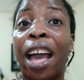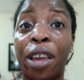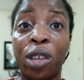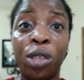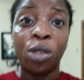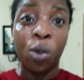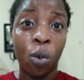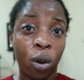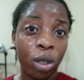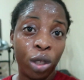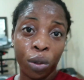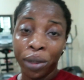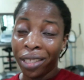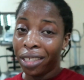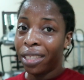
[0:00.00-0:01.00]
I used to
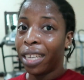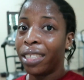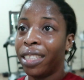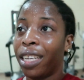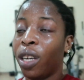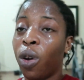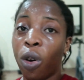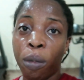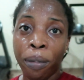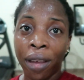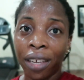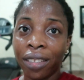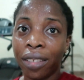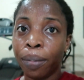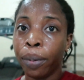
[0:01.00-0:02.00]
watch with it and then
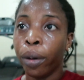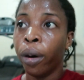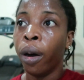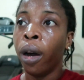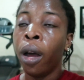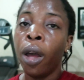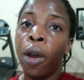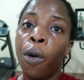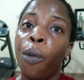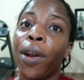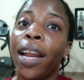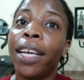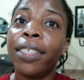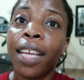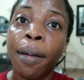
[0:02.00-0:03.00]
comment, but
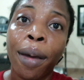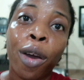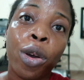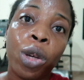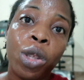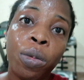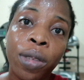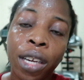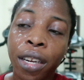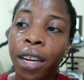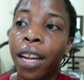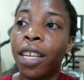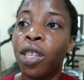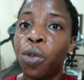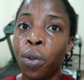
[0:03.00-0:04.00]
when I started my own YouTube
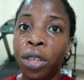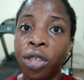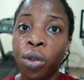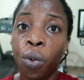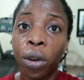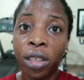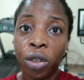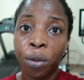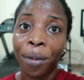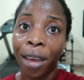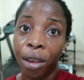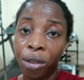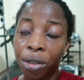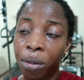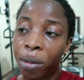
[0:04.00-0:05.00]
channel, I switched to watch on
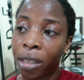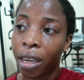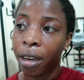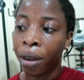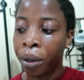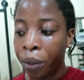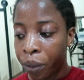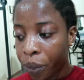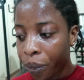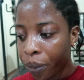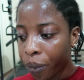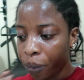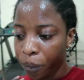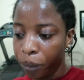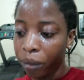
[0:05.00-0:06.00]
my YouTube channel.
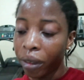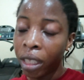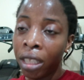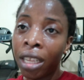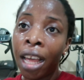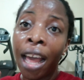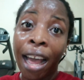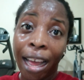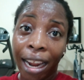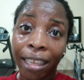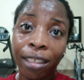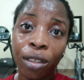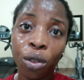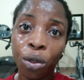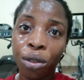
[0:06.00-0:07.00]
And
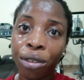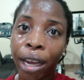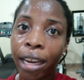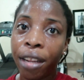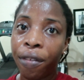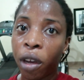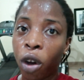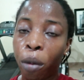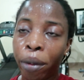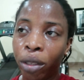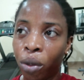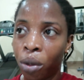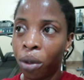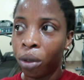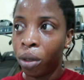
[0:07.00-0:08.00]
I still do try to leave a
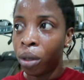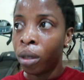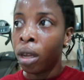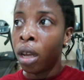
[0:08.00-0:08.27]
comment on